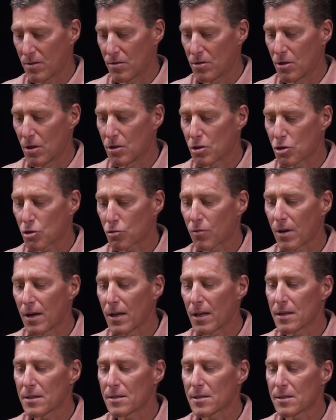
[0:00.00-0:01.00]
the
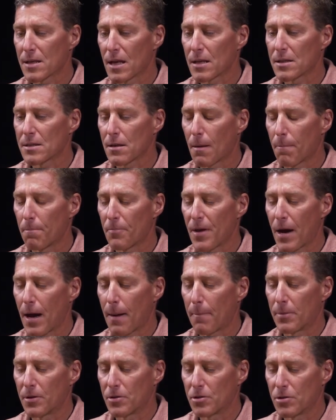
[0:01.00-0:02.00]
training sets up the
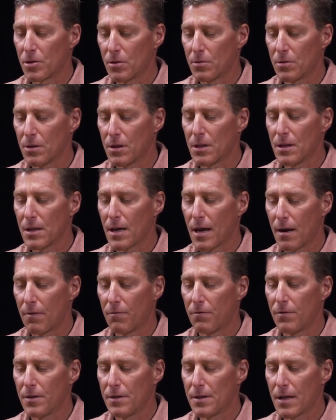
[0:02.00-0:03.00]
opportunity
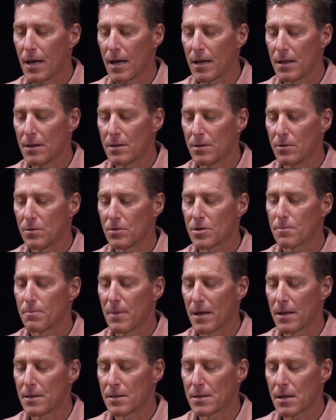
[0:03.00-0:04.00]
every day to
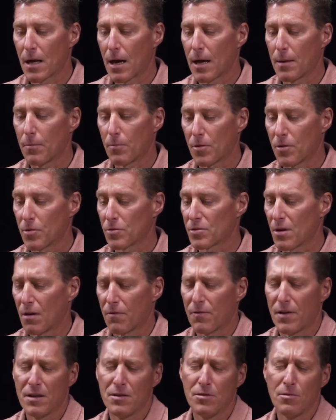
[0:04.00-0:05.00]
spend time with
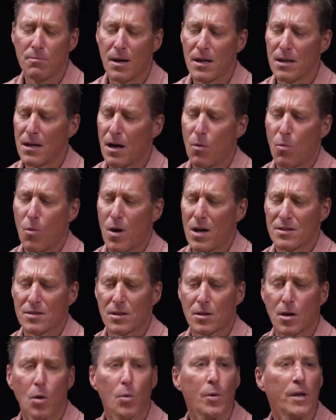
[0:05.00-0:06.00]
yourself. And you might not want to
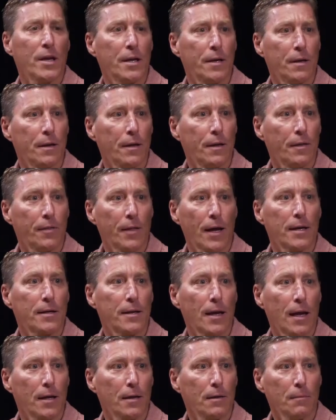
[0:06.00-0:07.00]
go in that day.